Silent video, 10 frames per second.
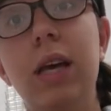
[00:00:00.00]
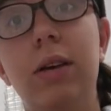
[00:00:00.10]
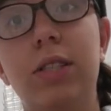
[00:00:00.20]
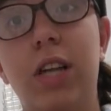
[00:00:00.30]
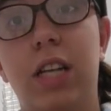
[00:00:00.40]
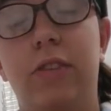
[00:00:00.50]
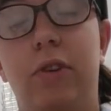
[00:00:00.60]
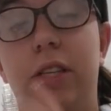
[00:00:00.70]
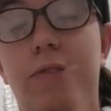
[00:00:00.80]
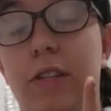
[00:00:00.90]
I was scratching
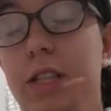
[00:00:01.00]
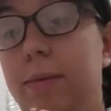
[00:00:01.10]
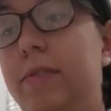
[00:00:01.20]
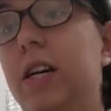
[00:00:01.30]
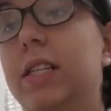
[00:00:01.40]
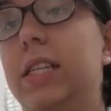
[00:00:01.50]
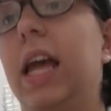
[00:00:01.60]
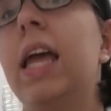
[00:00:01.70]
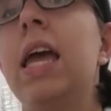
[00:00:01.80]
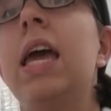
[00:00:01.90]
voice, first time I've talked
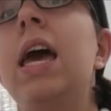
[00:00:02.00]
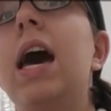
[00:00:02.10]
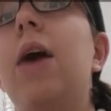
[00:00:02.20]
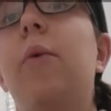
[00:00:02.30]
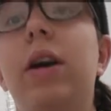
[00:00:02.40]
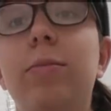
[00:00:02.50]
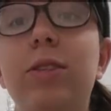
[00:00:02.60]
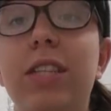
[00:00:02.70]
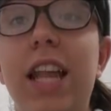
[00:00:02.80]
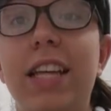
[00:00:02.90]
today. Welcome
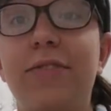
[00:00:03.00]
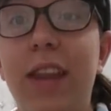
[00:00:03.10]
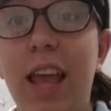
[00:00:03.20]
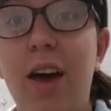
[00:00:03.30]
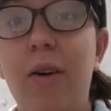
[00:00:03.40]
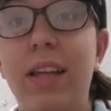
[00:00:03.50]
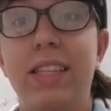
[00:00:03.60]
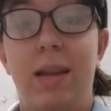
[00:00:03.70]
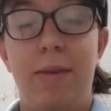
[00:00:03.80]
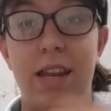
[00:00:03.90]
to today's video. It's
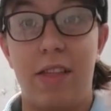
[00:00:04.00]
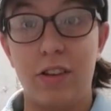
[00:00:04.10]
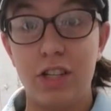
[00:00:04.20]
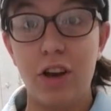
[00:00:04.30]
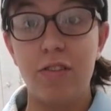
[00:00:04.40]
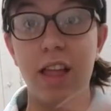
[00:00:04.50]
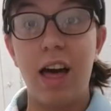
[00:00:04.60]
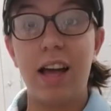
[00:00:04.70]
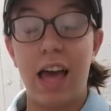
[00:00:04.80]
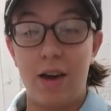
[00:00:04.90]
going to be another show
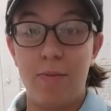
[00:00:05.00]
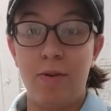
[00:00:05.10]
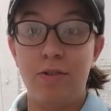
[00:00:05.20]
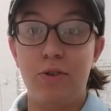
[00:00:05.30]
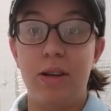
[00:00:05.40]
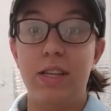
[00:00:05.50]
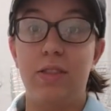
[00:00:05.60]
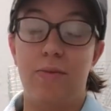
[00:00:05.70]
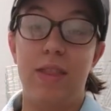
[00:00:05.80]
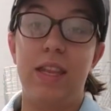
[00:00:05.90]
vlog. I hope you enjoyed
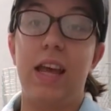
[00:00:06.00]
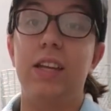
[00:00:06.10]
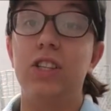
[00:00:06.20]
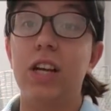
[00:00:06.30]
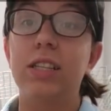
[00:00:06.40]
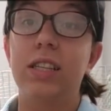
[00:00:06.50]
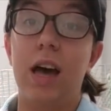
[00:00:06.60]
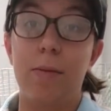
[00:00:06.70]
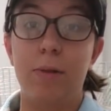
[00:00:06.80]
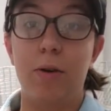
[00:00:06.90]
the one that I just
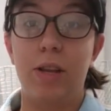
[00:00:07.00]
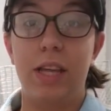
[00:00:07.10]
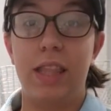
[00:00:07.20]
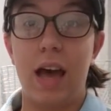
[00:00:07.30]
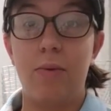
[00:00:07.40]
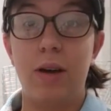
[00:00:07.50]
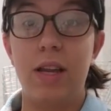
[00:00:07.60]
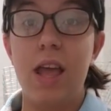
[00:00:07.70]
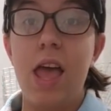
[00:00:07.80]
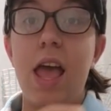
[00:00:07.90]
uploaded. That one
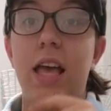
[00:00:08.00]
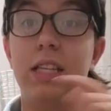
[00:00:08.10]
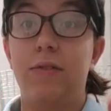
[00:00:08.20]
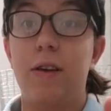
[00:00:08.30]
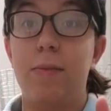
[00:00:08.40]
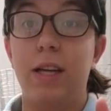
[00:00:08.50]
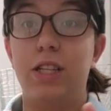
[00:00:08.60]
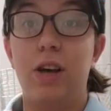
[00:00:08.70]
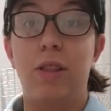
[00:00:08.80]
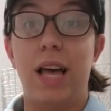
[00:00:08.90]
is from my
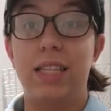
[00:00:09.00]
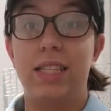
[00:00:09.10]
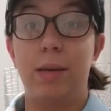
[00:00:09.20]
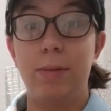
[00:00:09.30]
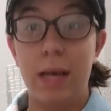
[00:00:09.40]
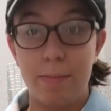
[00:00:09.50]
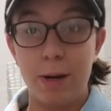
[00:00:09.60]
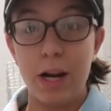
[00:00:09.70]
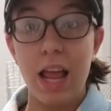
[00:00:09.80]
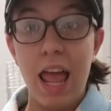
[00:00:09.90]
show last
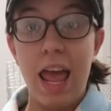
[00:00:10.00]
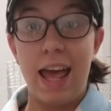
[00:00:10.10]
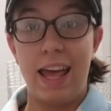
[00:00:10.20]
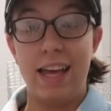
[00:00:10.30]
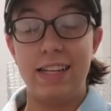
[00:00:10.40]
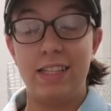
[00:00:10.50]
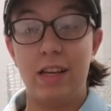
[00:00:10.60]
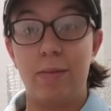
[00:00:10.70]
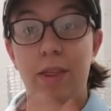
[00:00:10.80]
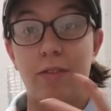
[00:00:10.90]
September, and it
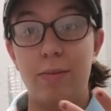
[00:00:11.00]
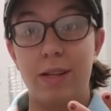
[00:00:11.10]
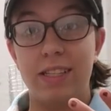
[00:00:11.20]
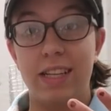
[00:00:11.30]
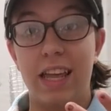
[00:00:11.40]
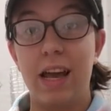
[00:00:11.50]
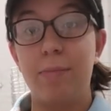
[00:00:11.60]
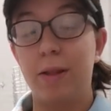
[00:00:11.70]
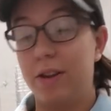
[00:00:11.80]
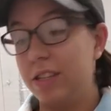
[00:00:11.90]
took me 3 months to get it
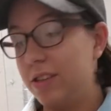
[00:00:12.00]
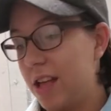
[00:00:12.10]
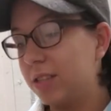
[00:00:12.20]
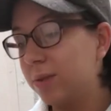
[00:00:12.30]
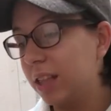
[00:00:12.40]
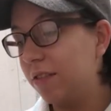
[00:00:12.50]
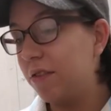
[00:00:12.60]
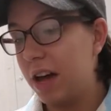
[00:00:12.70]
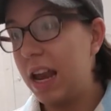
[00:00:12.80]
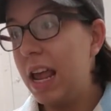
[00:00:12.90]
uploaded, so that's really
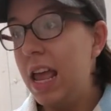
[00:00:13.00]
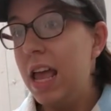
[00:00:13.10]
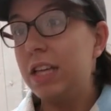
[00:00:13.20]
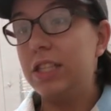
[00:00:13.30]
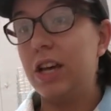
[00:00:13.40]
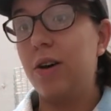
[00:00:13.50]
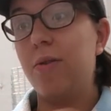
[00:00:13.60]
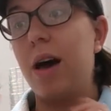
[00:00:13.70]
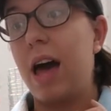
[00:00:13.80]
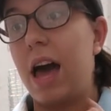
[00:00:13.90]
fun.
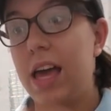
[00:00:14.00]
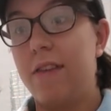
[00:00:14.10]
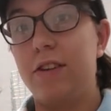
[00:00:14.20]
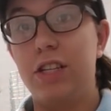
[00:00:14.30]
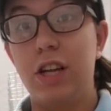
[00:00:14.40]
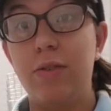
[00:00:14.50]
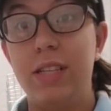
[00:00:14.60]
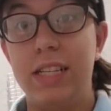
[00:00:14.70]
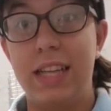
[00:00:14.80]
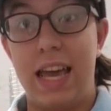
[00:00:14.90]
So, I have a show
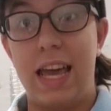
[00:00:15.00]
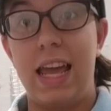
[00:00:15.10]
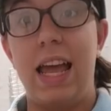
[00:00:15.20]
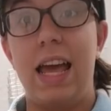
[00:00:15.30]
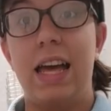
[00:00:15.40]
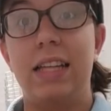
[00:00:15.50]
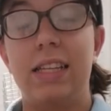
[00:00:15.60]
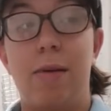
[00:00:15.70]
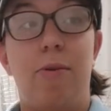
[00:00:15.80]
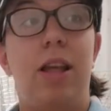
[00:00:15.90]
today, and I'm